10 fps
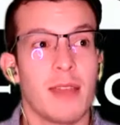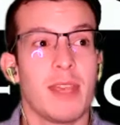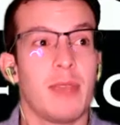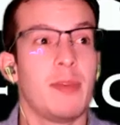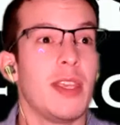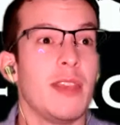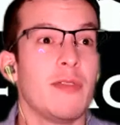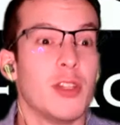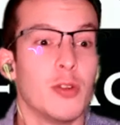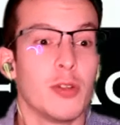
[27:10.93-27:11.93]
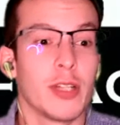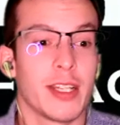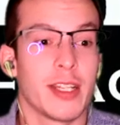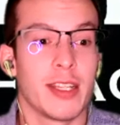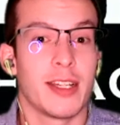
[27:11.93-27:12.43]
Maybe even do it
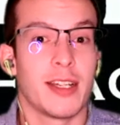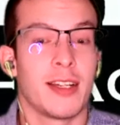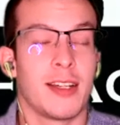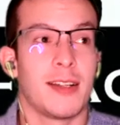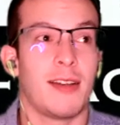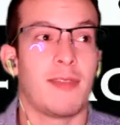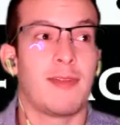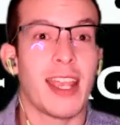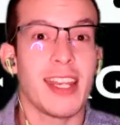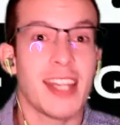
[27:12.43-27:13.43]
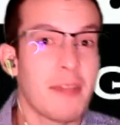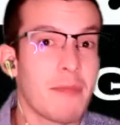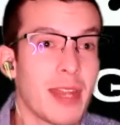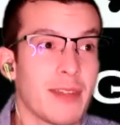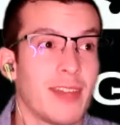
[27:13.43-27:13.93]
a fight night
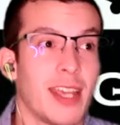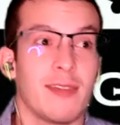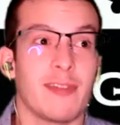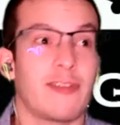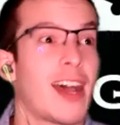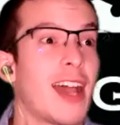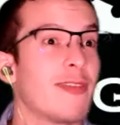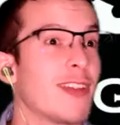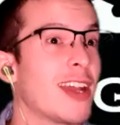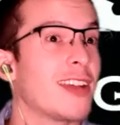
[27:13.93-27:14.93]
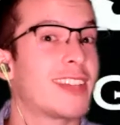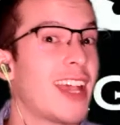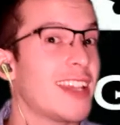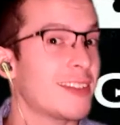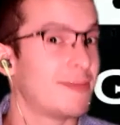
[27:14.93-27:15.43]
main event, 5-round
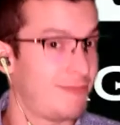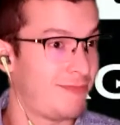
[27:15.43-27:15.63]
test.